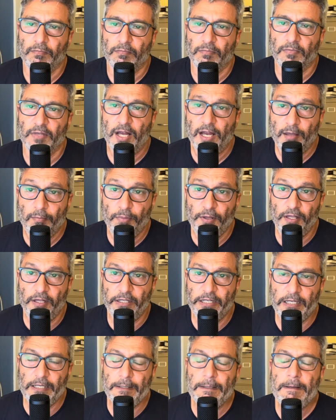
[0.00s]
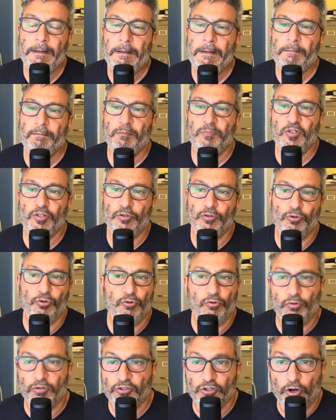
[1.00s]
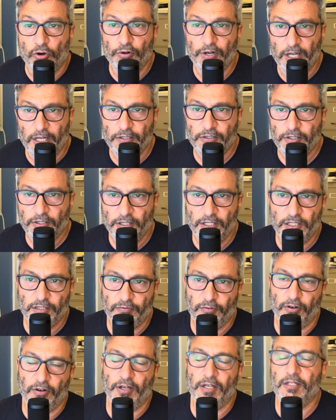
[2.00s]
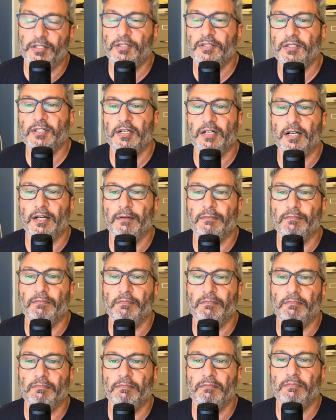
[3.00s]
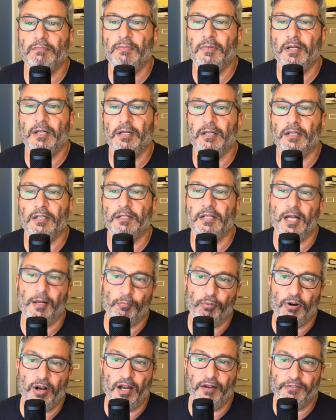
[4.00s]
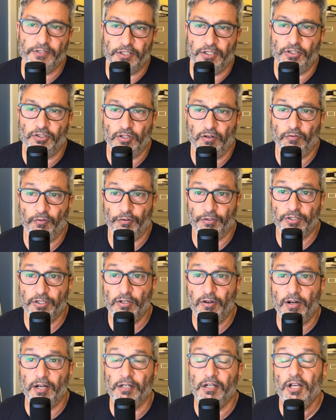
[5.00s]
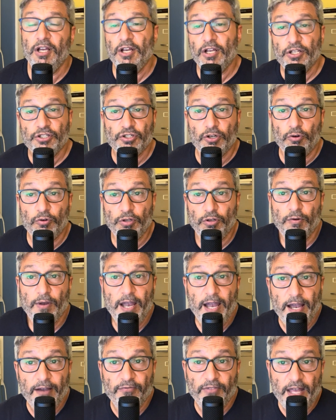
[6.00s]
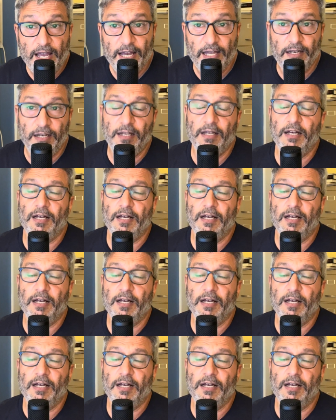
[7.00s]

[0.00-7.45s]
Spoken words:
liability, to donate to these various nonprofits and so forth and so on. So you have that